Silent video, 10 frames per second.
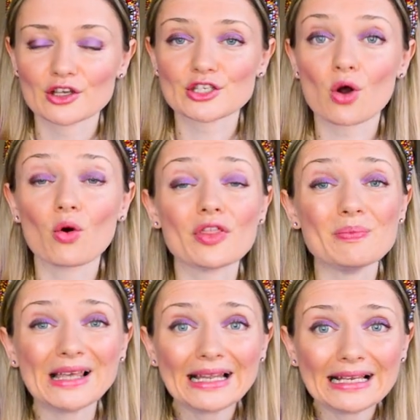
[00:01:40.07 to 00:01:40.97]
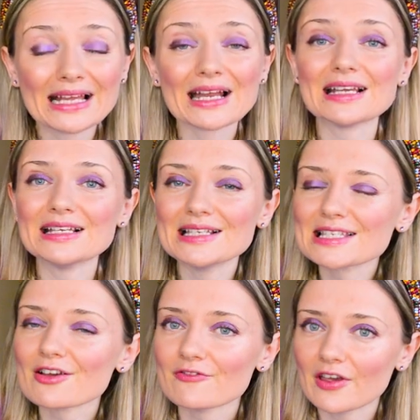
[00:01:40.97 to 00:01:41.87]
So the meaning
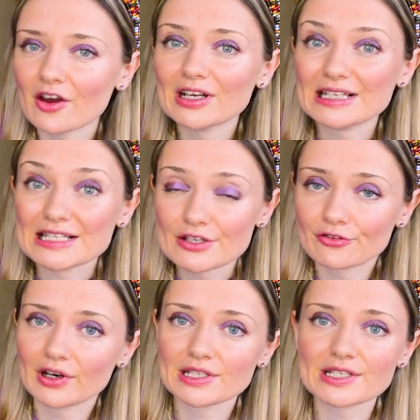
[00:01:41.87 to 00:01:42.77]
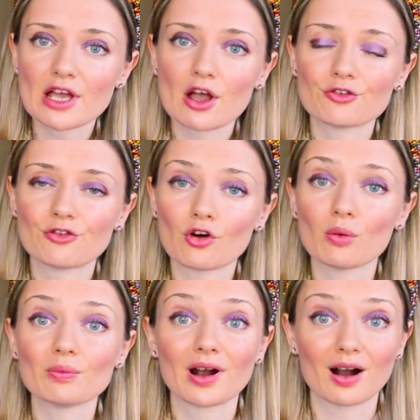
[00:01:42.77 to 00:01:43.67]
is very different
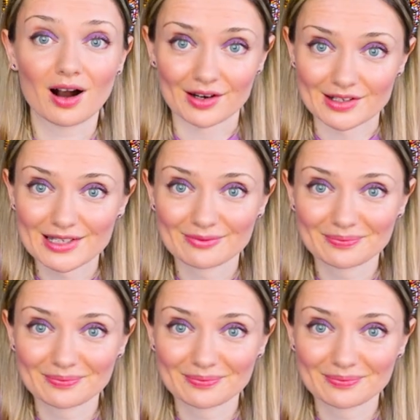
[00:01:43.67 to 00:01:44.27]
from hard.